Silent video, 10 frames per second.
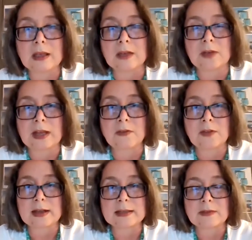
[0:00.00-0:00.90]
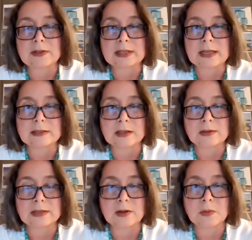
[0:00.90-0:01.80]
If any of you have a chance to
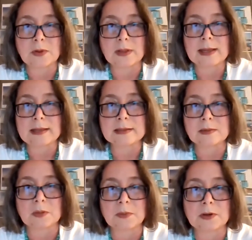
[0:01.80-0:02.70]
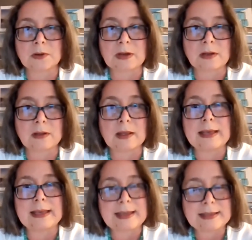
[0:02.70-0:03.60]
go down to Boyle Heights and Velpa Grill,
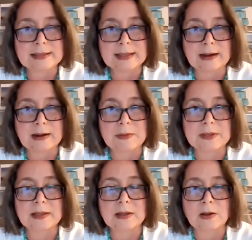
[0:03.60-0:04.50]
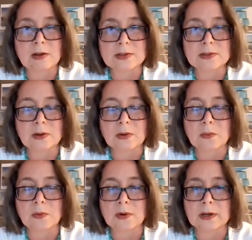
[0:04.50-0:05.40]
he's there, but then they
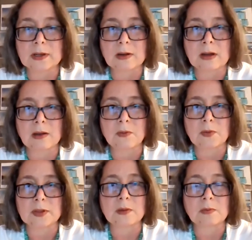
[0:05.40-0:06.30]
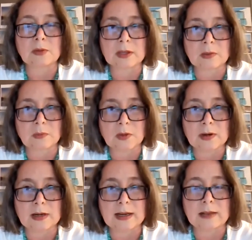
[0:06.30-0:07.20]
also work with the
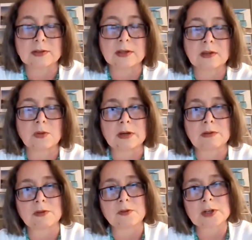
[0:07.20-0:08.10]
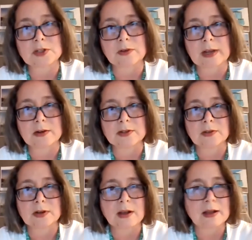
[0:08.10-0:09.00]
community, and there's a community refrigerator. So
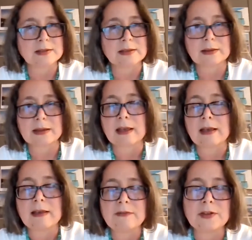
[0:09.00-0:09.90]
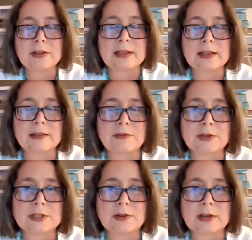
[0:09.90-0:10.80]
they're constantly filling the
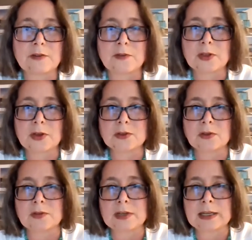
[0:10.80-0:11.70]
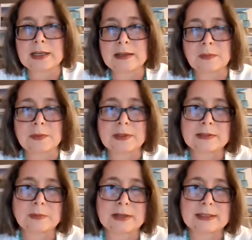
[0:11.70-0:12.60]
refrigerator for those who have needs, and
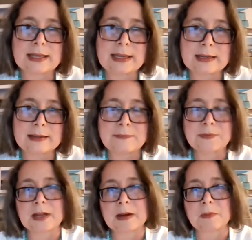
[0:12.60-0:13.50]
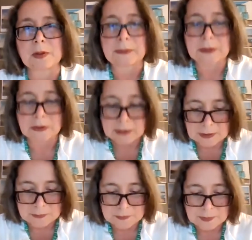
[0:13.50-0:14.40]
please partake there at Velpa Grill.